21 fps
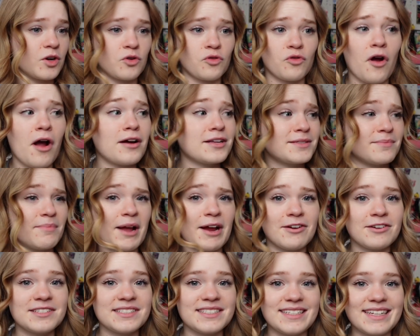across
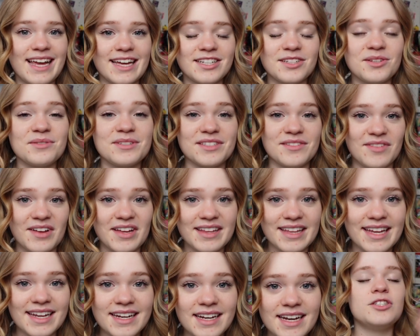Paris to get to his
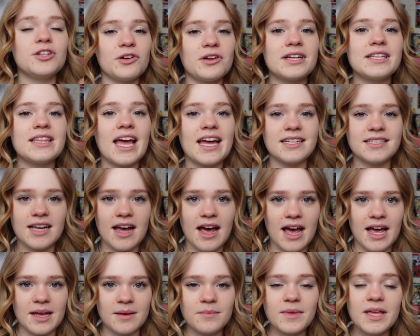villain. During that
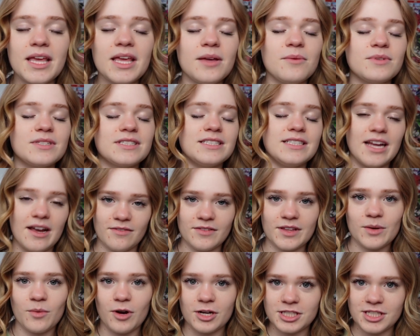time, he was
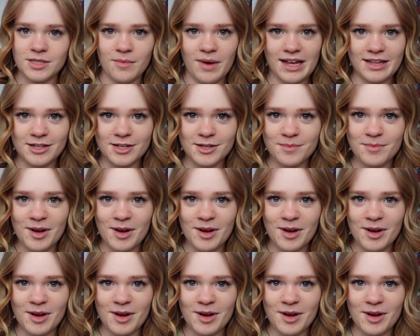definitely watching My Little